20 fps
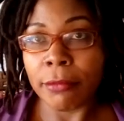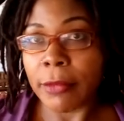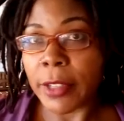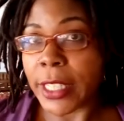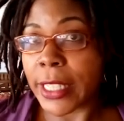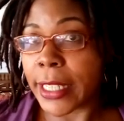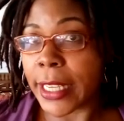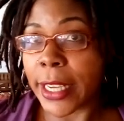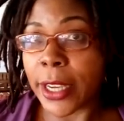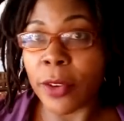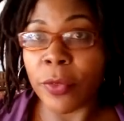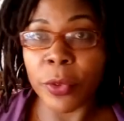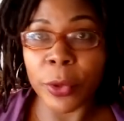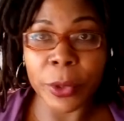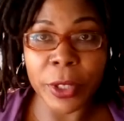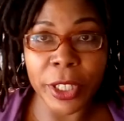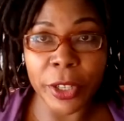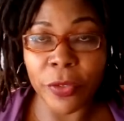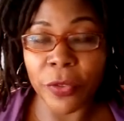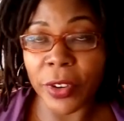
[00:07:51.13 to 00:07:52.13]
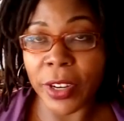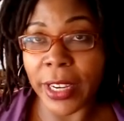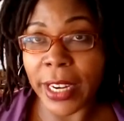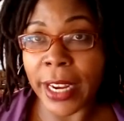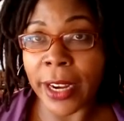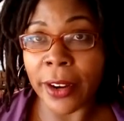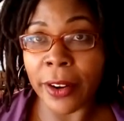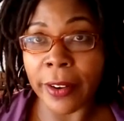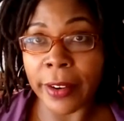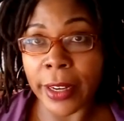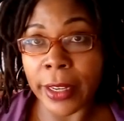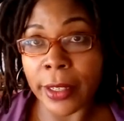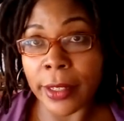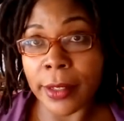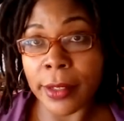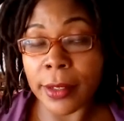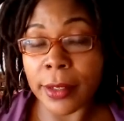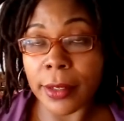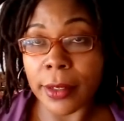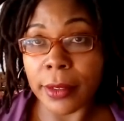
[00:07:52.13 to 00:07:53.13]
several different
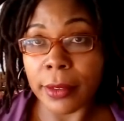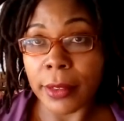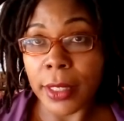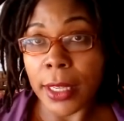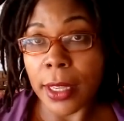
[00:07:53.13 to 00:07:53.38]
areas.